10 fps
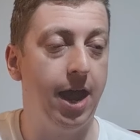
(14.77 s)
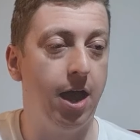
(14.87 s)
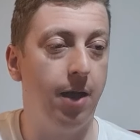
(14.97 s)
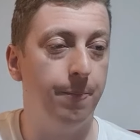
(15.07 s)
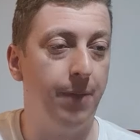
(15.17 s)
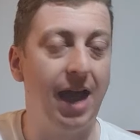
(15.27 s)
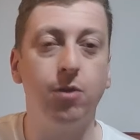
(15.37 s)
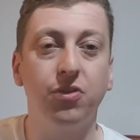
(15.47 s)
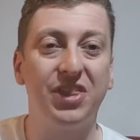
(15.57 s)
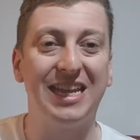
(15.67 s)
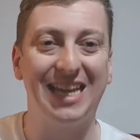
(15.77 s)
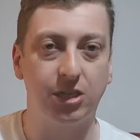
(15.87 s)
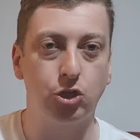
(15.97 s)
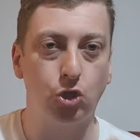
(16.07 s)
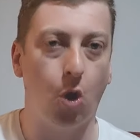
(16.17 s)
I don't think
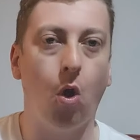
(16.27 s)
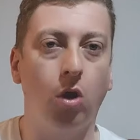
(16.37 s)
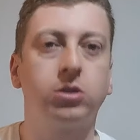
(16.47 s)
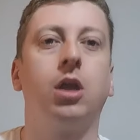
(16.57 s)
gets talked